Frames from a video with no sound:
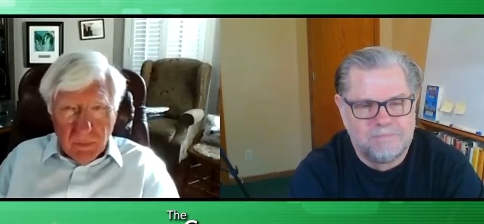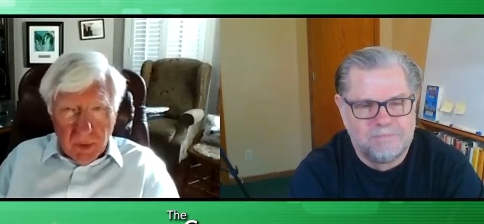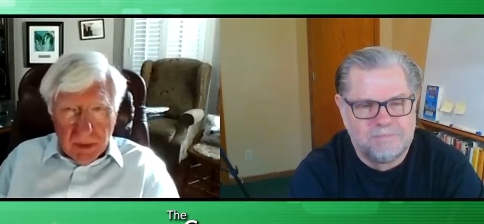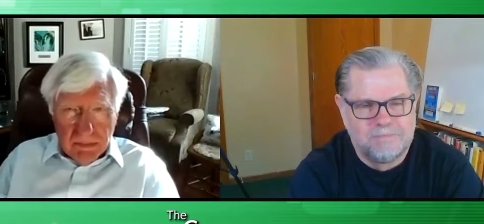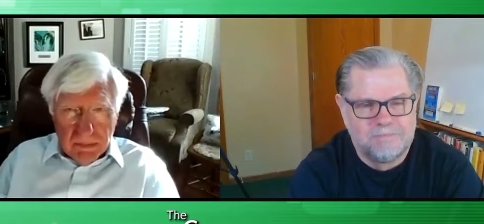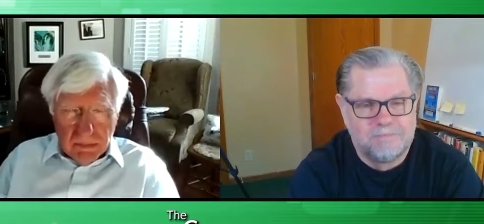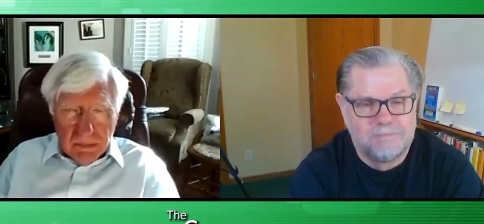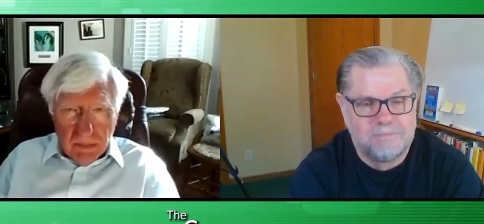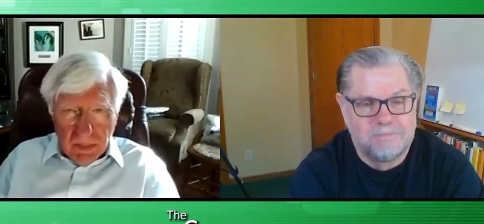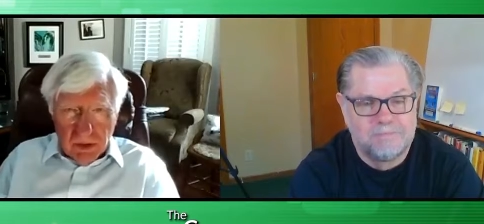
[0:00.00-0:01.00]
Speaker 1: when
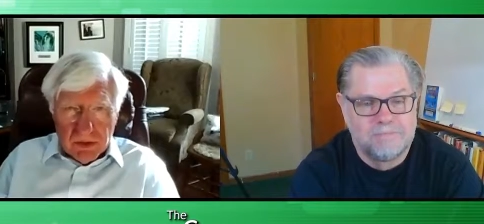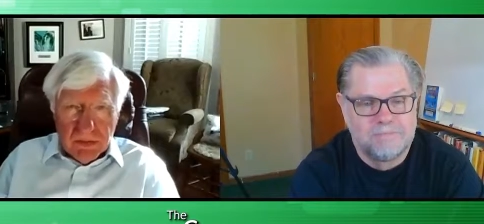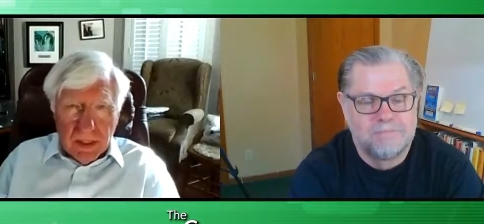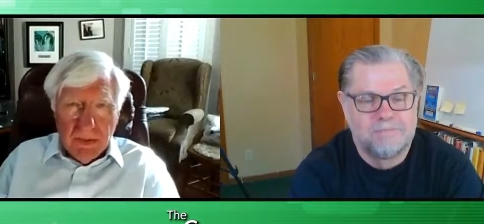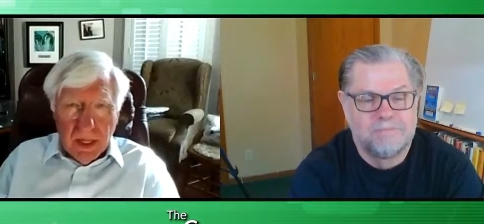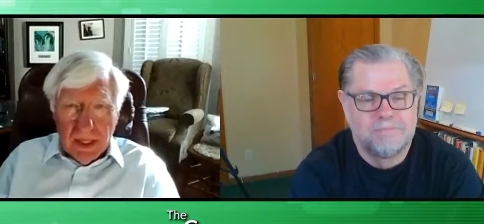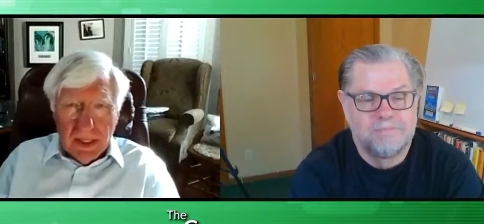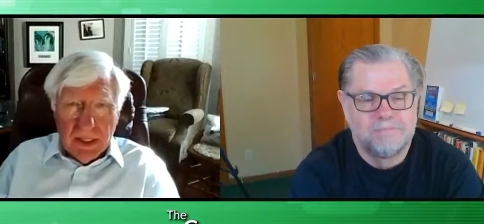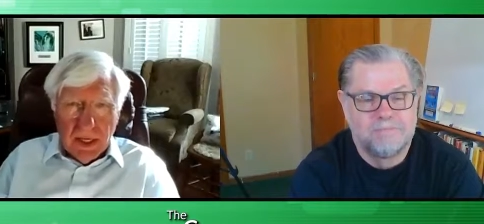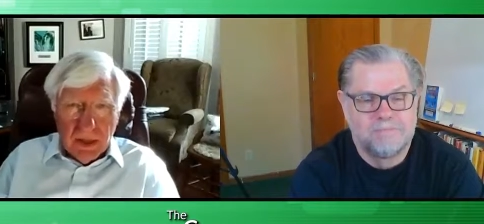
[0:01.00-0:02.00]
those people
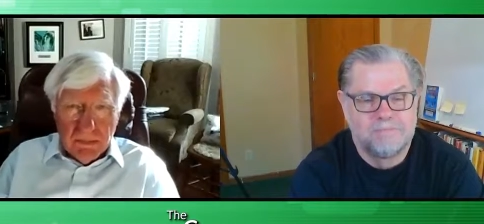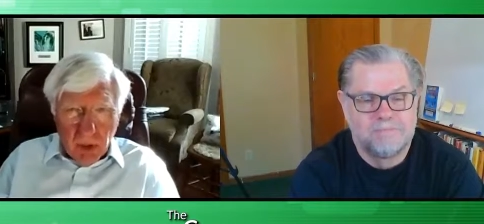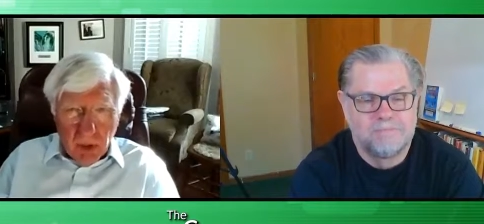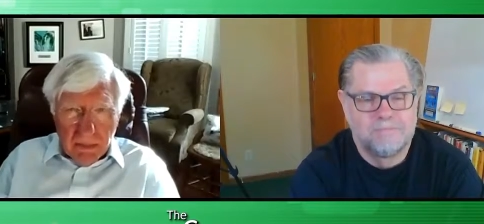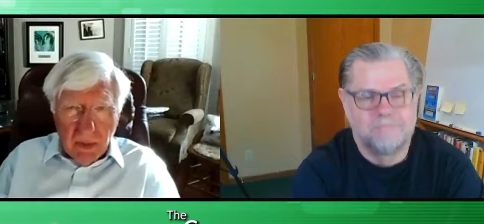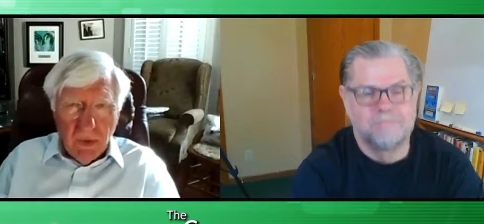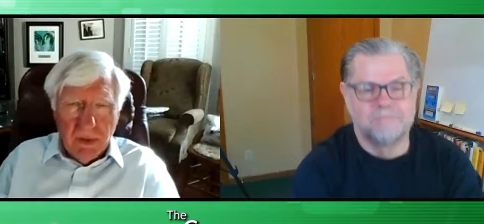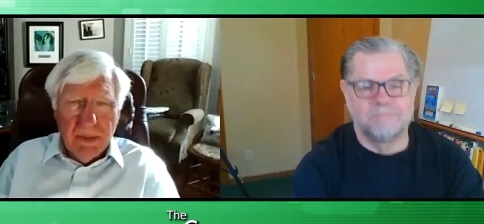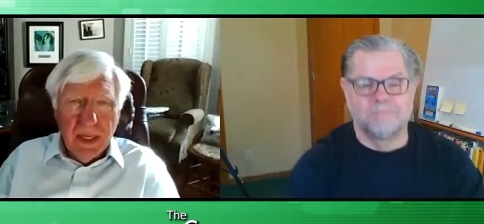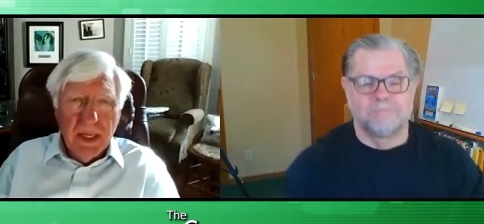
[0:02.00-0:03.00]
ended their employment
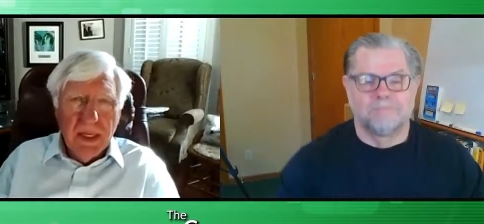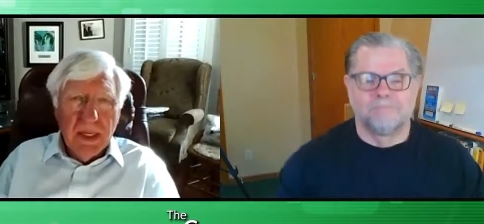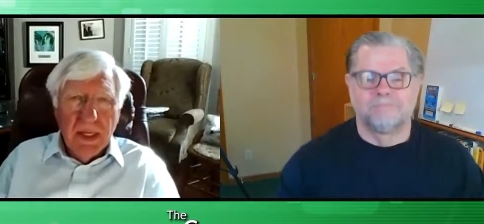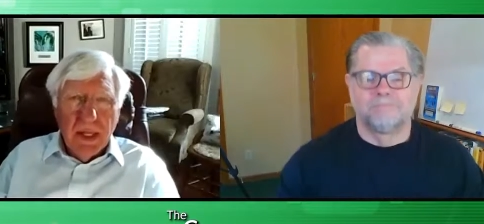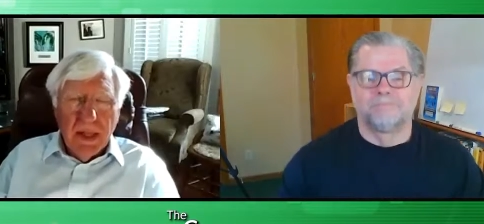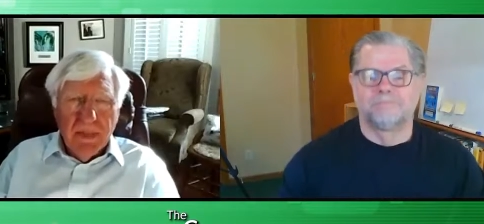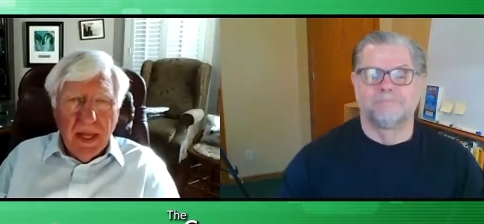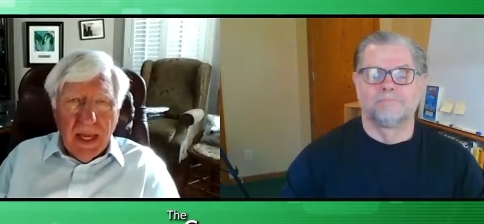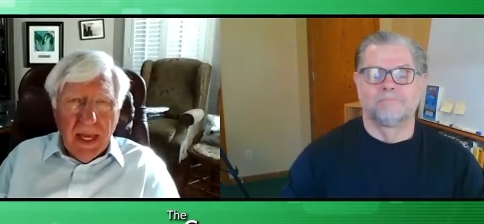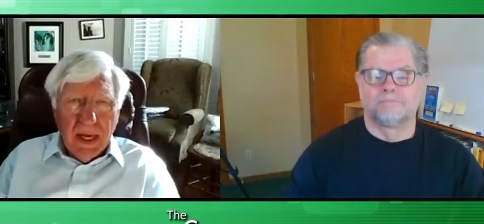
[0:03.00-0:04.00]
with me,
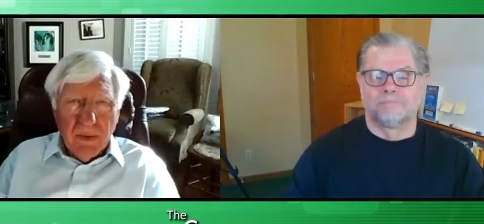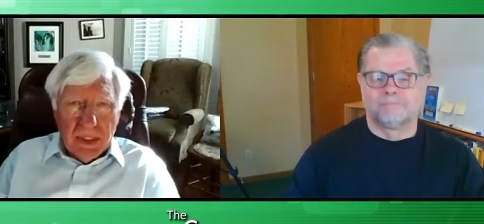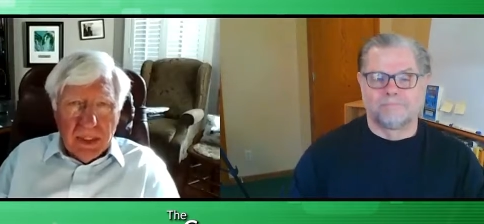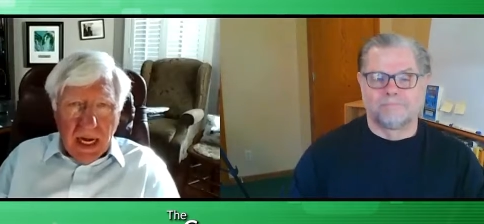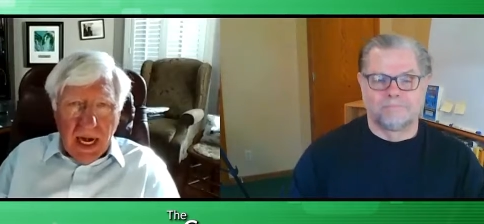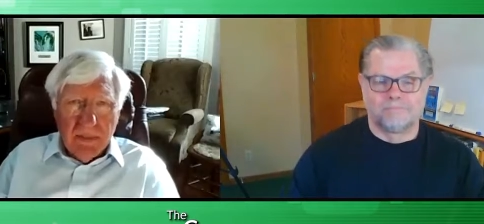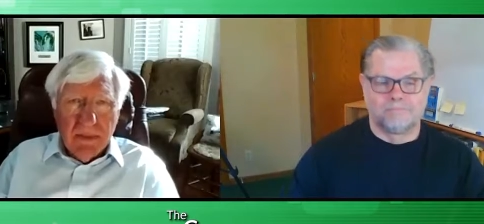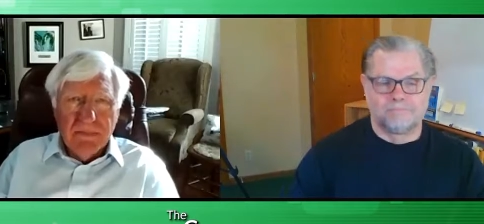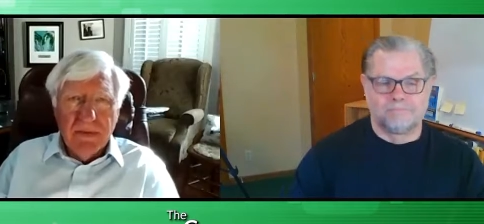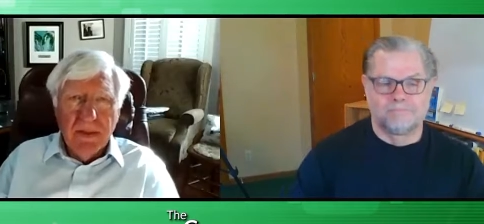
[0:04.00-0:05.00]
they had a
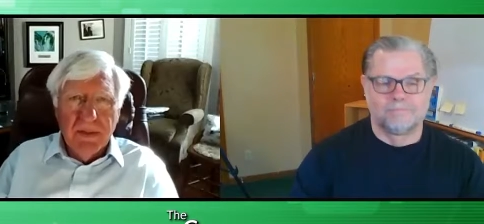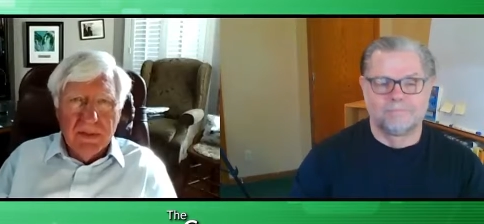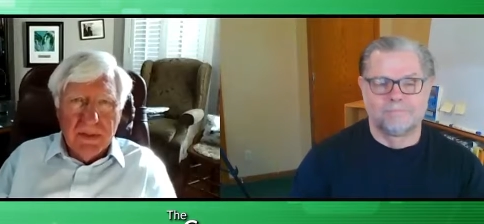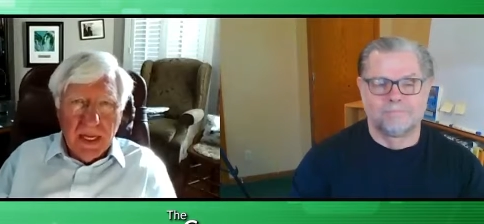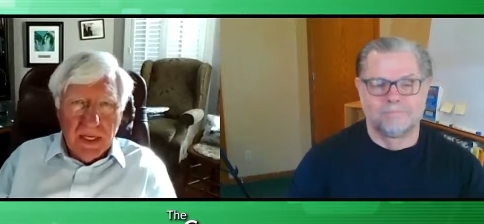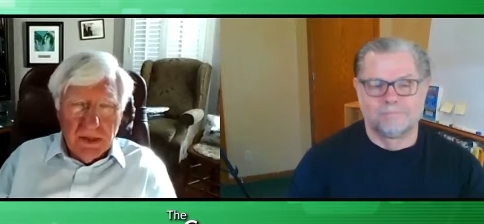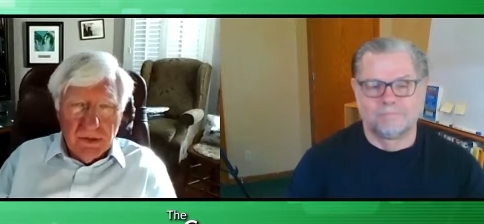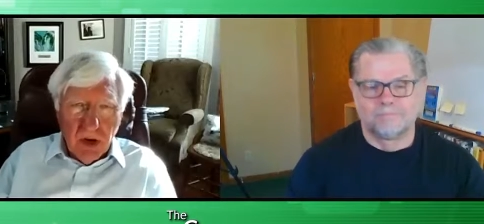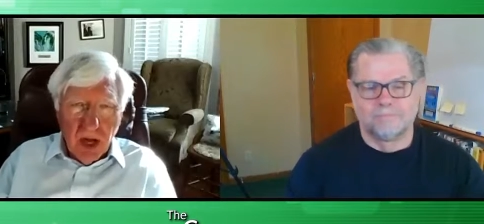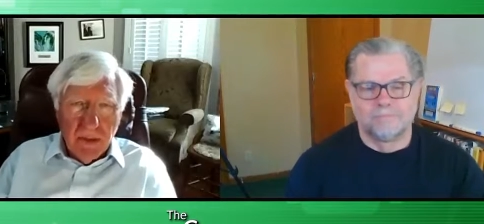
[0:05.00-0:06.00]
retirement fund that they could
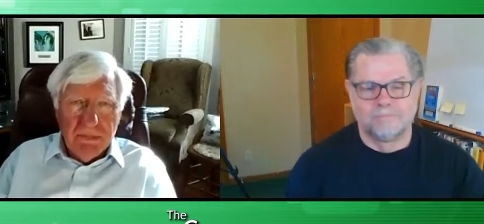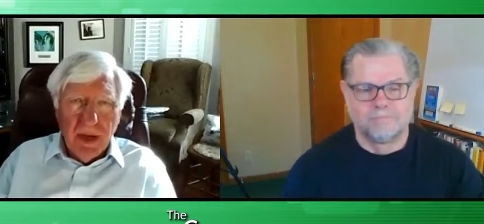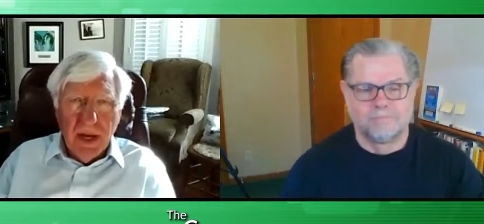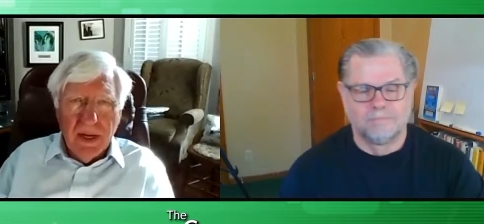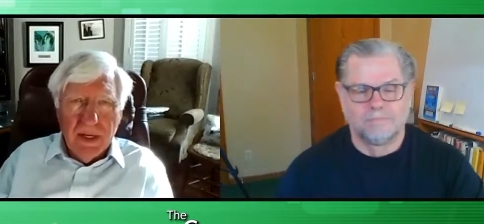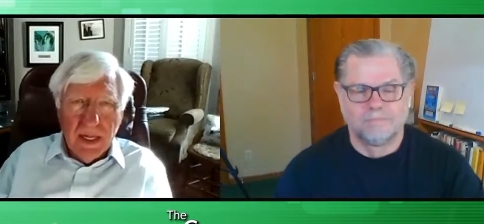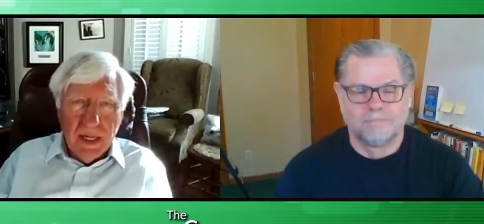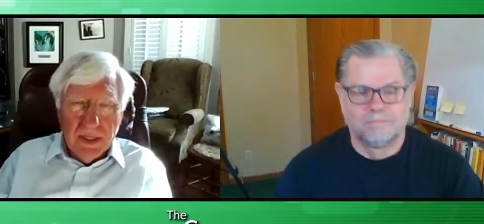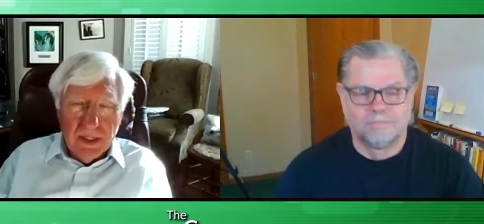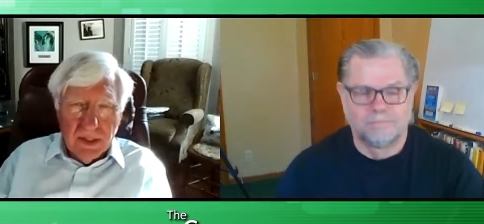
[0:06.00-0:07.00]
draw upon
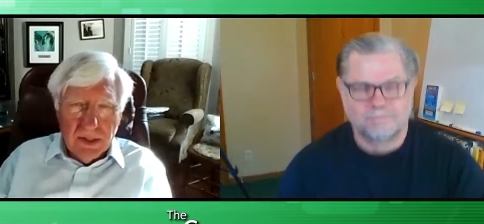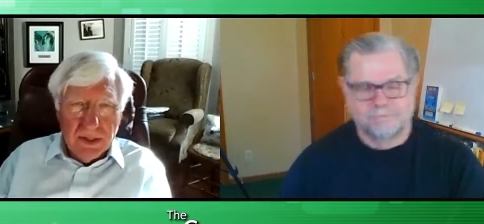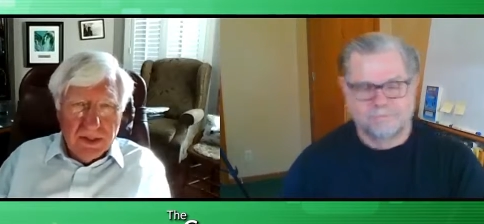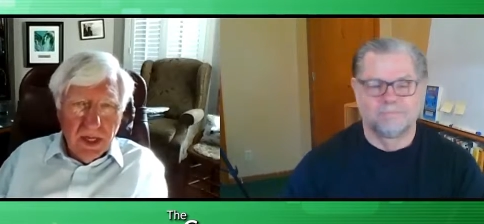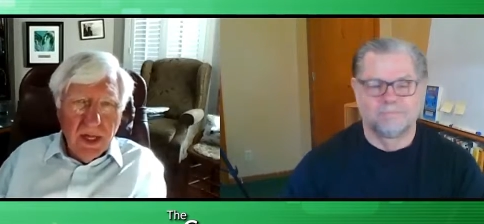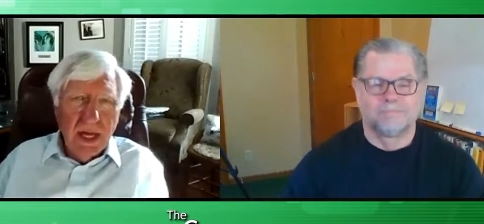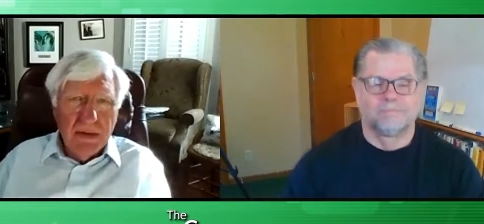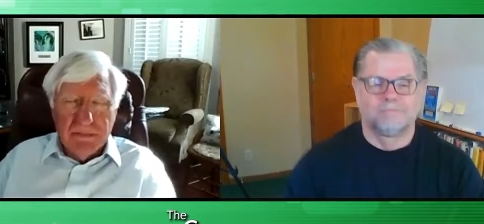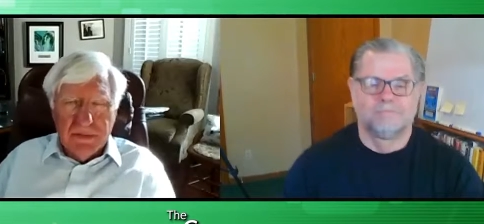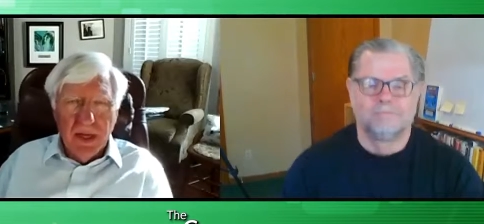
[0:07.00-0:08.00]
that you know that they'll
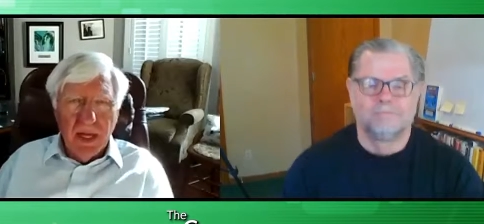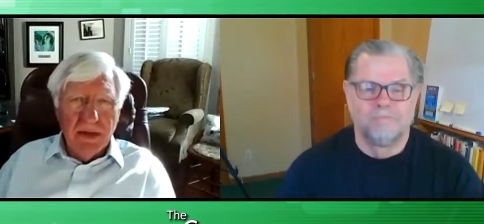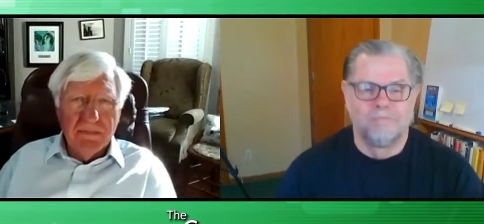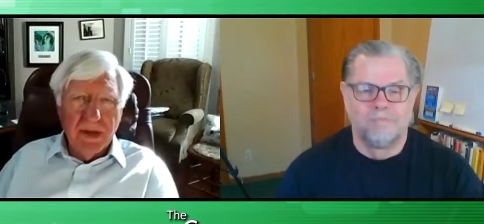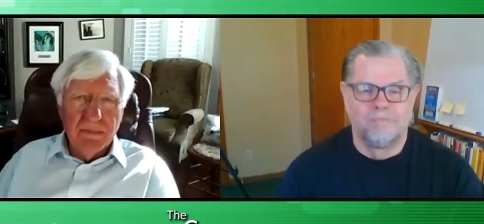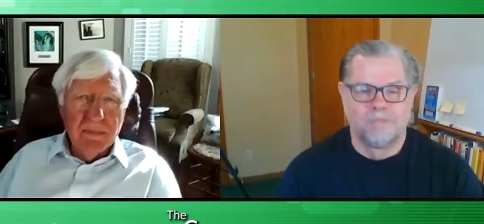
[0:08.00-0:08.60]
have they'll have a